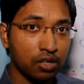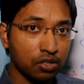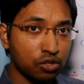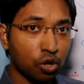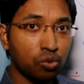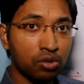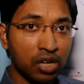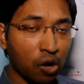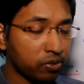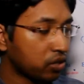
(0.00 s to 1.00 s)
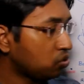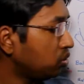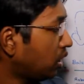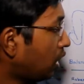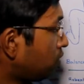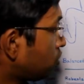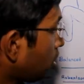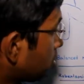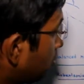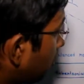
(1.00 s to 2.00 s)
So now that we have
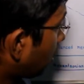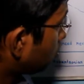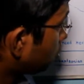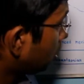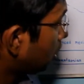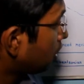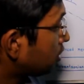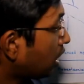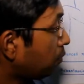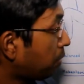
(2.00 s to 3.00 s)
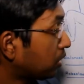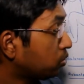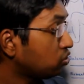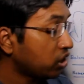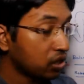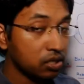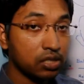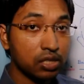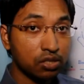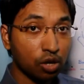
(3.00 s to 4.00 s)
talked about the
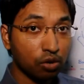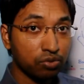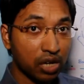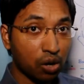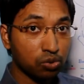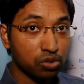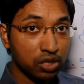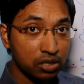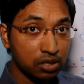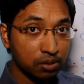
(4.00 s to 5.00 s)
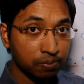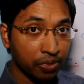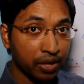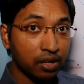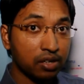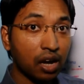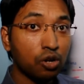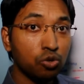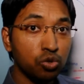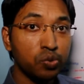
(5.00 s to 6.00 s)
pathogenesis of Down syndrome,
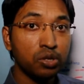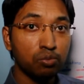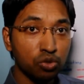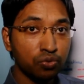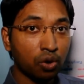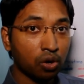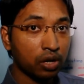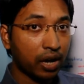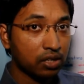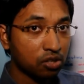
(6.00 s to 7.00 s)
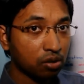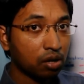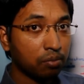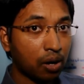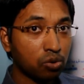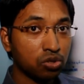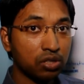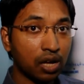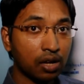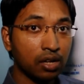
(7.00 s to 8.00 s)
now we will move on and talk
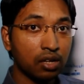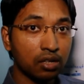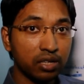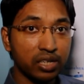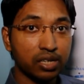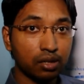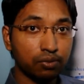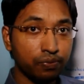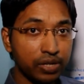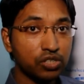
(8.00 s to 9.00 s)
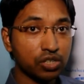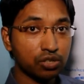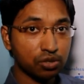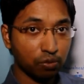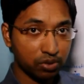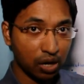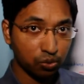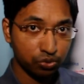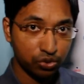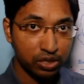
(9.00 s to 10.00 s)
about the clinical features of
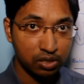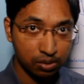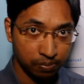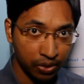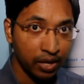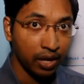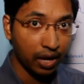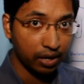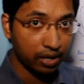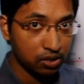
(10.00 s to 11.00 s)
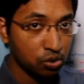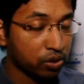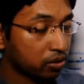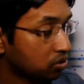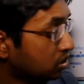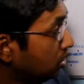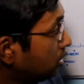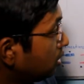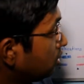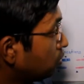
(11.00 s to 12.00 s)
Down syndrome. And as you can
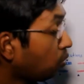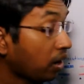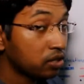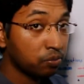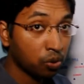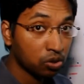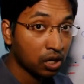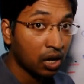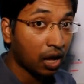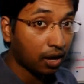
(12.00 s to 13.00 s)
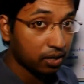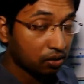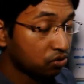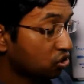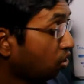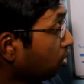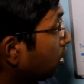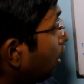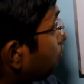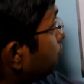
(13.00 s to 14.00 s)
see in the whiteboard, I have
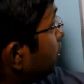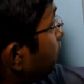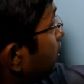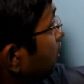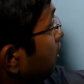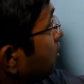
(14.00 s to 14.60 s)
drawn a very